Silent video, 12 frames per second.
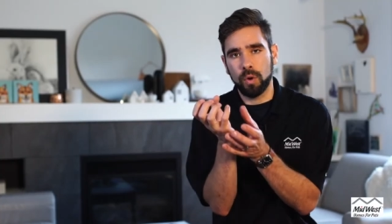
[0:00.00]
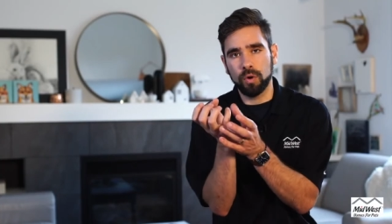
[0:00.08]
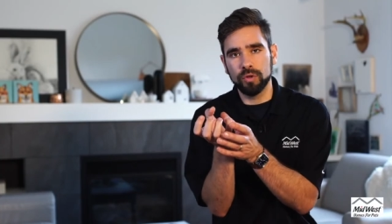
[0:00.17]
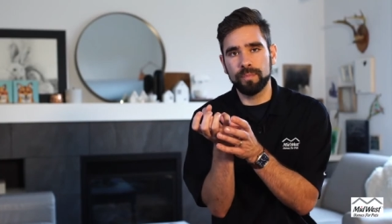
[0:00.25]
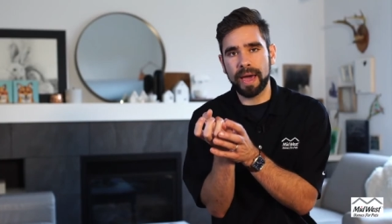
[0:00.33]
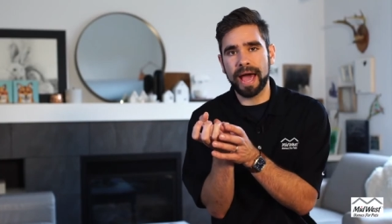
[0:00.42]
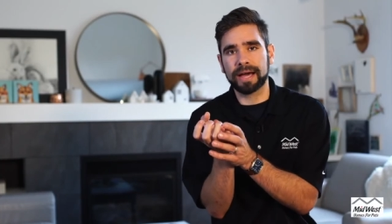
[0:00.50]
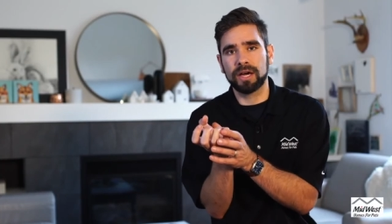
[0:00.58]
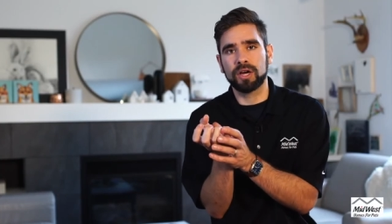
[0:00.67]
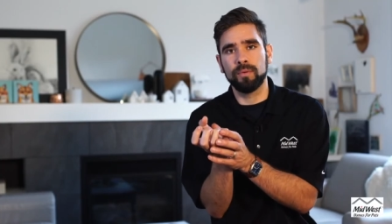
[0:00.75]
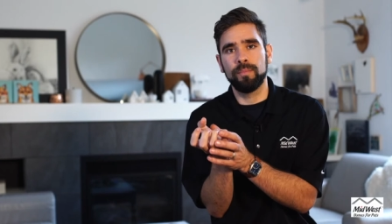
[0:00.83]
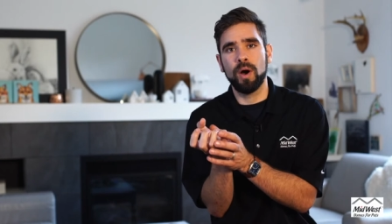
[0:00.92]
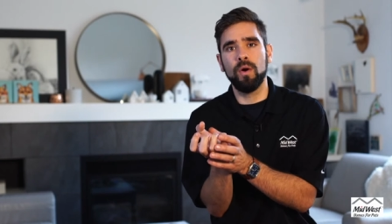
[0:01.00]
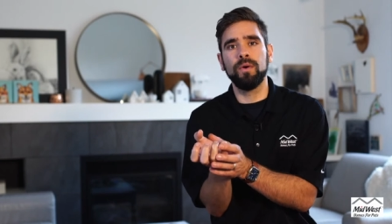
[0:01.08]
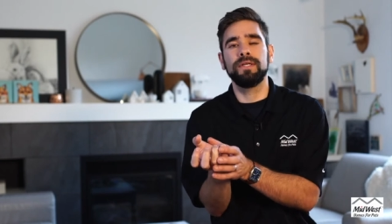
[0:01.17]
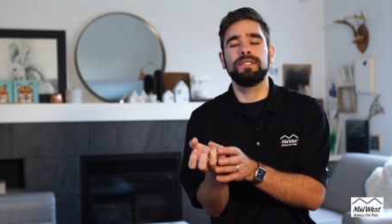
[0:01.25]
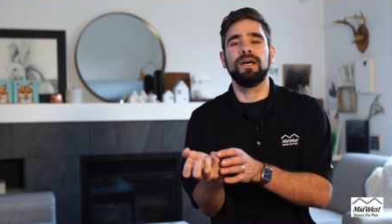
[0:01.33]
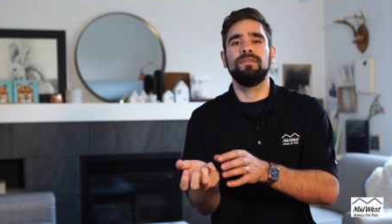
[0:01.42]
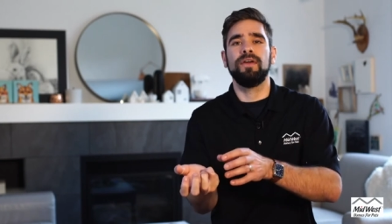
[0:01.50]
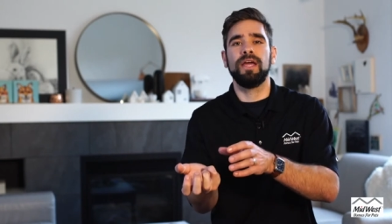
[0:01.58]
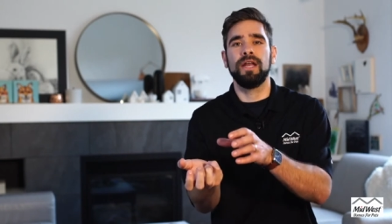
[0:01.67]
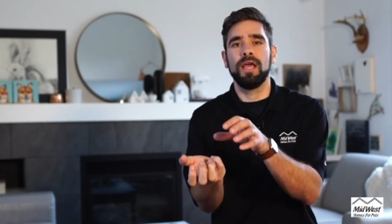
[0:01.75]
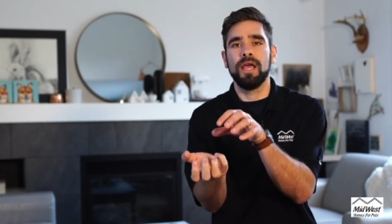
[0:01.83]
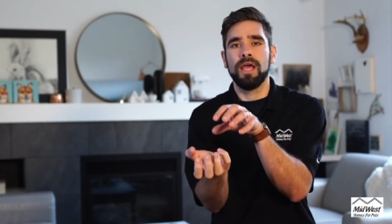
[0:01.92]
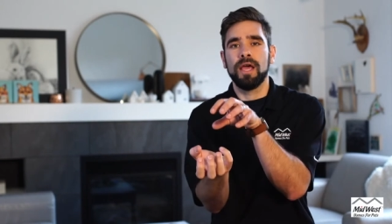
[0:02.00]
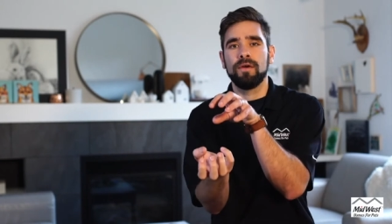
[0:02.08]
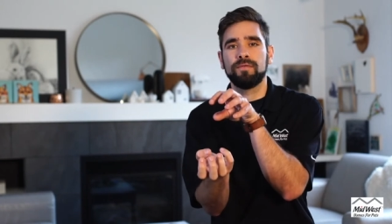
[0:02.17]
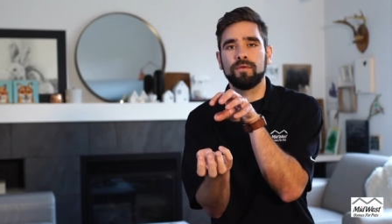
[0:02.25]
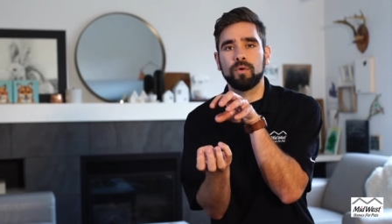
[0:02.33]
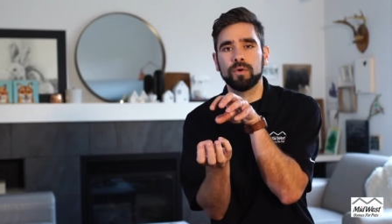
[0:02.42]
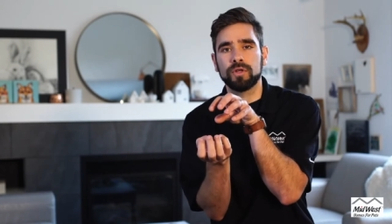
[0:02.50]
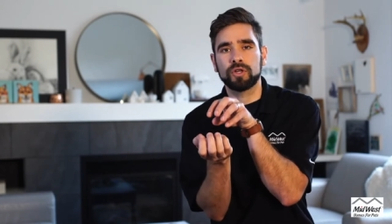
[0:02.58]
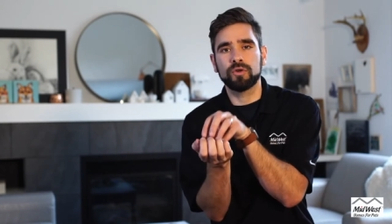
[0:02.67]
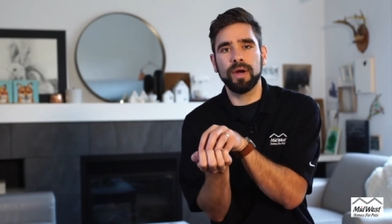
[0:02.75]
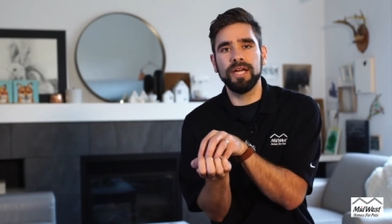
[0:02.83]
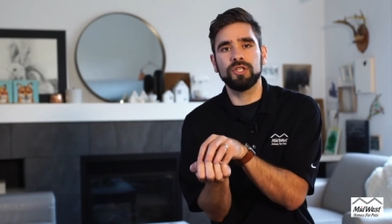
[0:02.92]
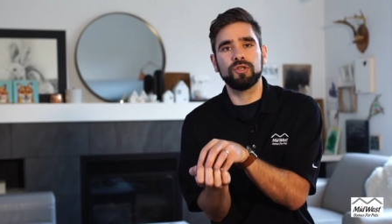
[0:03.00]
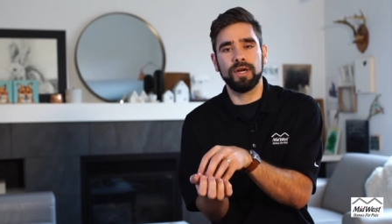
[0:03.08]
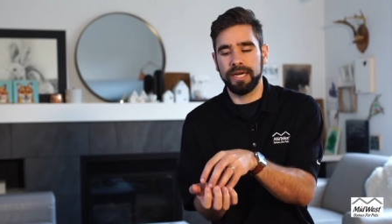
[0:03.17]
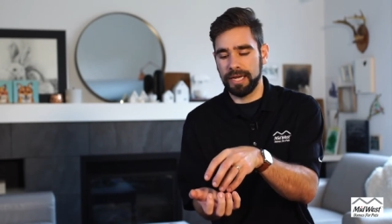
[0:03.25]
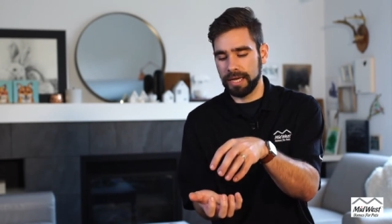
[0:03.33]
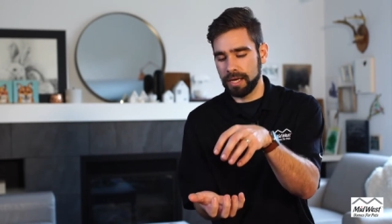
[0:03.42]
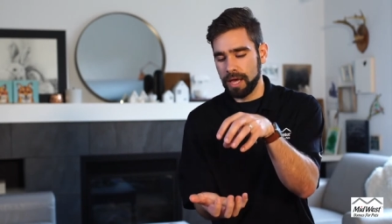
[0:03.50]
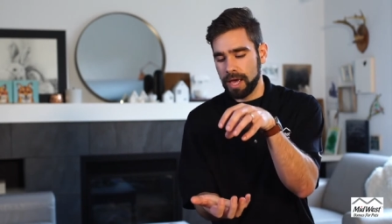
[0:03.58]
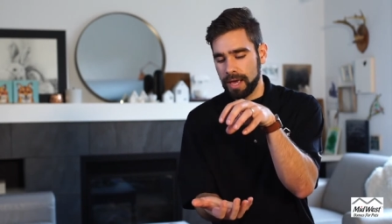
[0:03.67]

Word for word: hold back a component of it for the crate training,